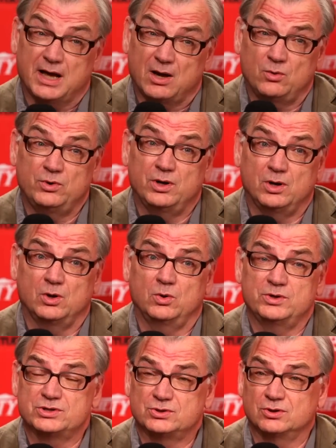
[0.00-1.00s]
now
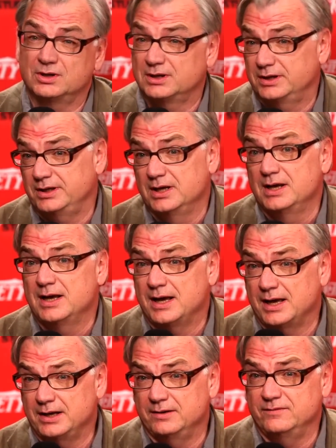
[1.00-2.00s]
know historically,
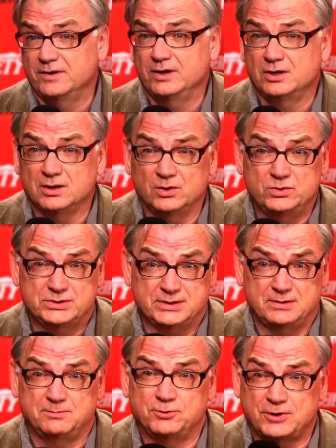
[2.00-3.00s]
had a very
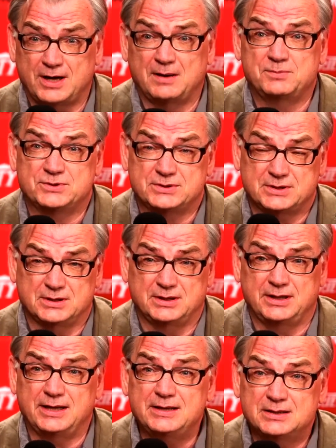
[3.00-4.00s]
close and perhaps
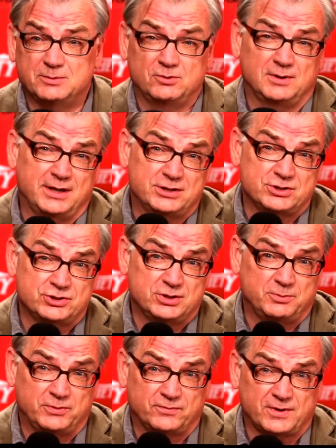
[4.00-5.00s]
intimate
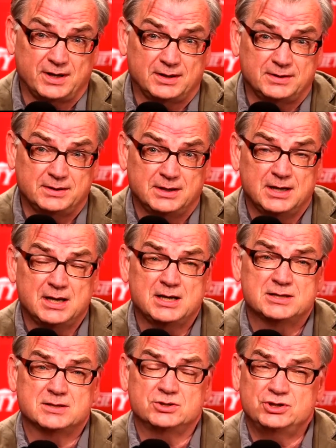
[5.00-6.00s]
relationship with Franklin.
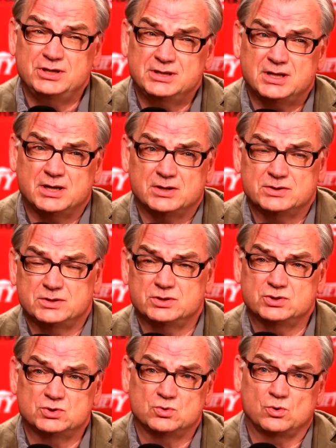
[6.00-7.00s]
So she tells
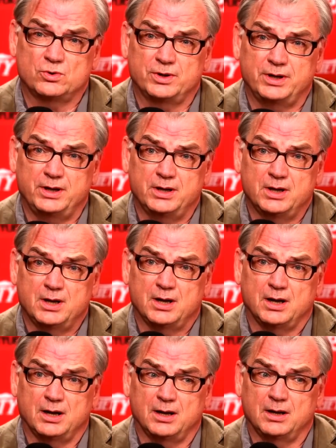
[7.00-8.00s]
the story
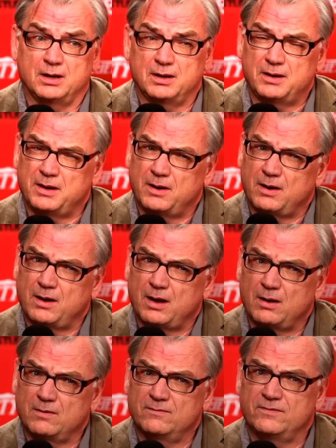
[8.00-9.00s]
of
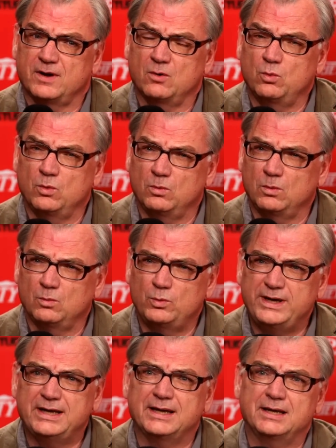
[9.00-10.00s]
a
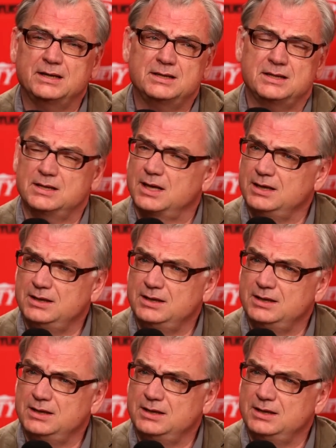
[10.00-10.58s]
weekend in